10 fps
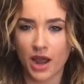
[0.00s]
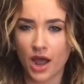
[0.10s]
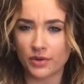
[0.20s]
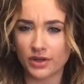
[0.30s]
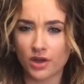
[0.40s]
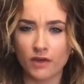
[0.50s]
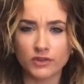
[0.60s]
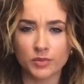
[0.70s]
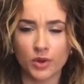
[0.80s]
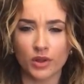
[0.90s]
proud and
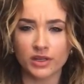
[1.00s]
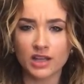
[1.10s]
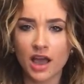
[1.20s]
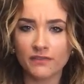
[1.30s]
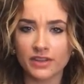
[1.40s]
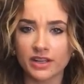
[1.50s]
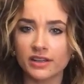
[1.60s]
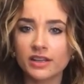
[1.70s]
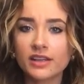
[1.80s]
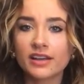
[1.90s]
comfortable and confident
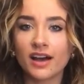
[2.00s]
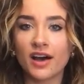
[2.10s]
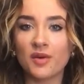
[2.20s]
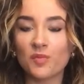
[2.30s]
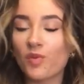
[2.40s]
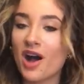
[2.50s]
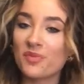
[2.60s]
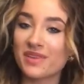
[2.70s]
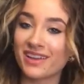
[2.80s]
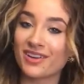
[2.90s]
while
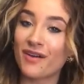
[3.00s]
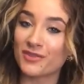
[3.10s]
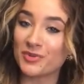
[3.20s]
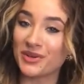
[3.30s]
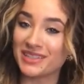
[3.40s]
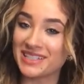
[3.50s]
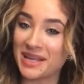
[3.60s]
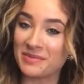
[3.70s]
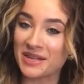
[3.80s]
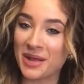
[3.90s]
being comfortable at the
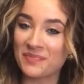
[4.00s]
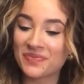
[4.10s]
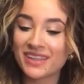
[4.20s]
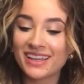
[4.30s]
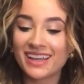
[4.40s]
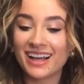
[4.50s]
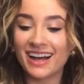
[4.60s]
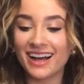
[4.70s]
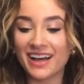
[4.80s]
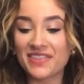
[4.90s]
same
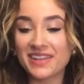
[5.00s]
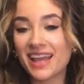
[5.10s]
time. The